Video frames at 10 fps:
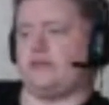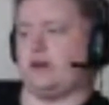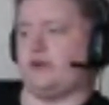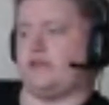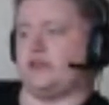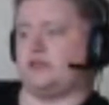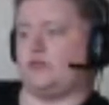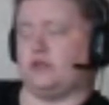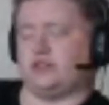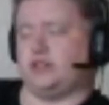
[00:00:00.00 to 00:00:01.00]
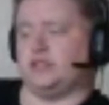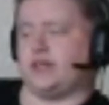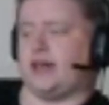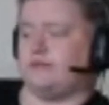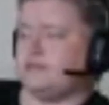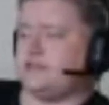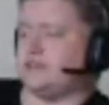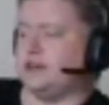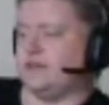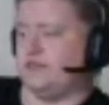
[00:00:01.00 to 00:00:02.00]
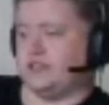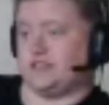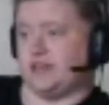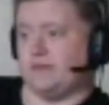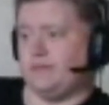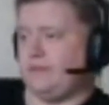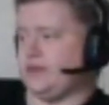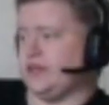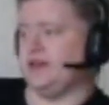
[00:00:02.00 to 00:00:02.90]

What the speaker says: For anyone that has watched these games, this is him.